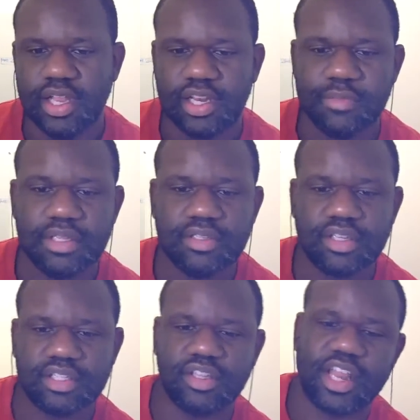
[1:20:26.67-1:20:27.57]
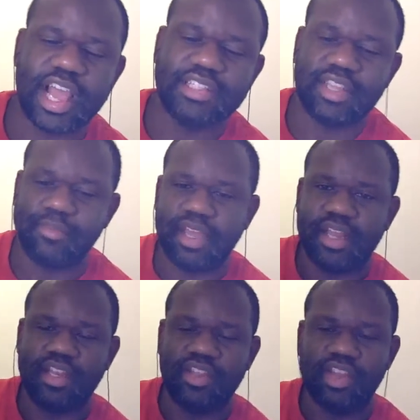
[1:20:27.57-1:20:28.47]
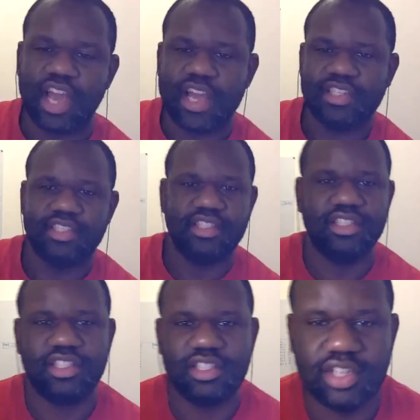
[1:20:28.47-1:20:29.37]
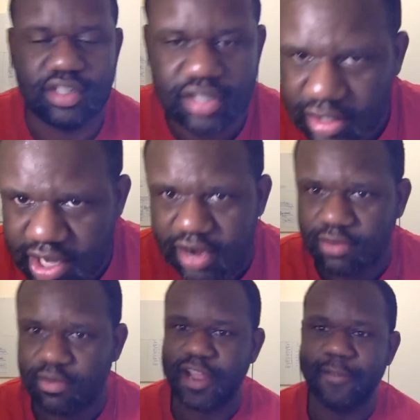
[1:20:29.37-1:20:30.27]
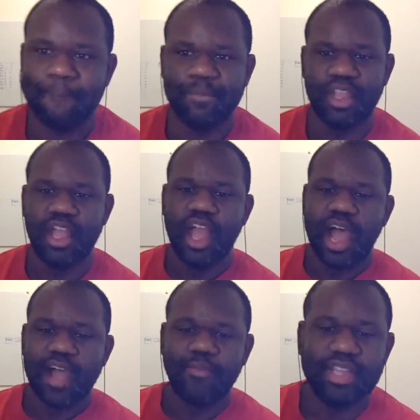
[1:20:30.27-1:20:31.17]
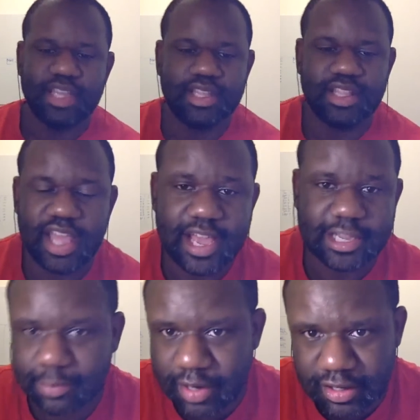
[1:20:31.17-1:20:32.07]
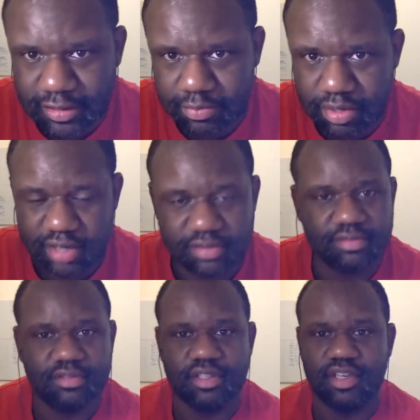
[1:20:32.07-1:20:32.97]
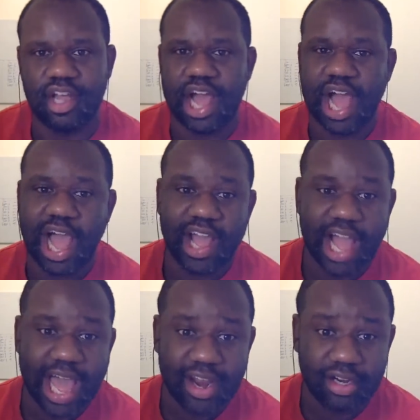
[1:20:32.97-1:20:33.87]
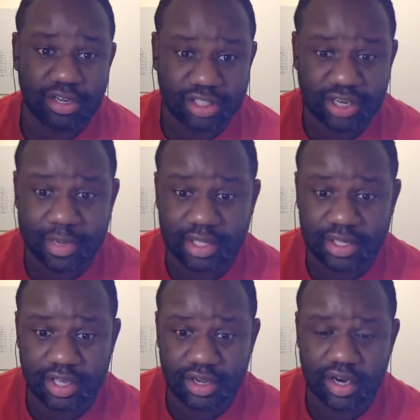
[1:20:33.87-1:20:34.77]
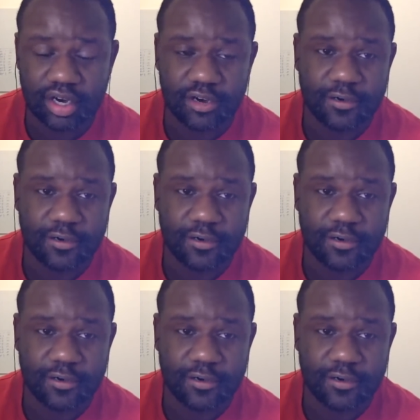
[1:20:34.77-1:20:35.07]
let me do this. So like I said, man, you guys see on this channel, right? I bring in the experts, bro. You know, I don't know shit about the DR,